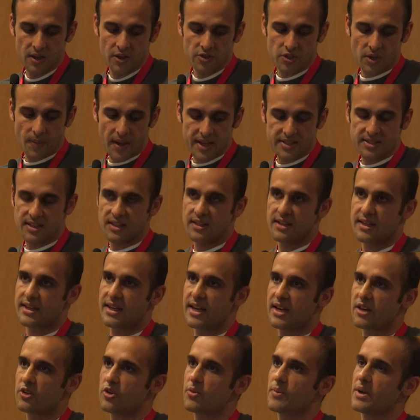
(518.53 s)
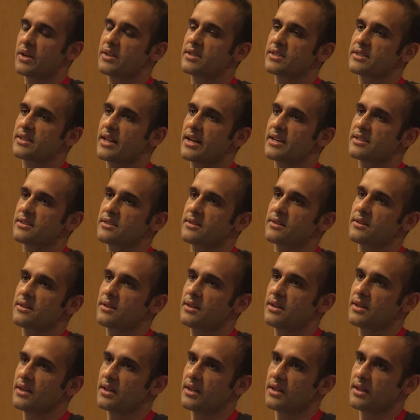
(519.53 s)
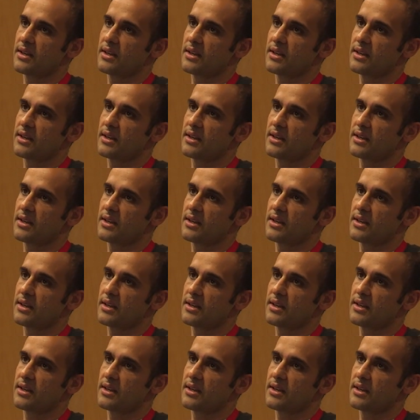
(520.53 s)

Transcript: So basically, get a Kubernetes cluster,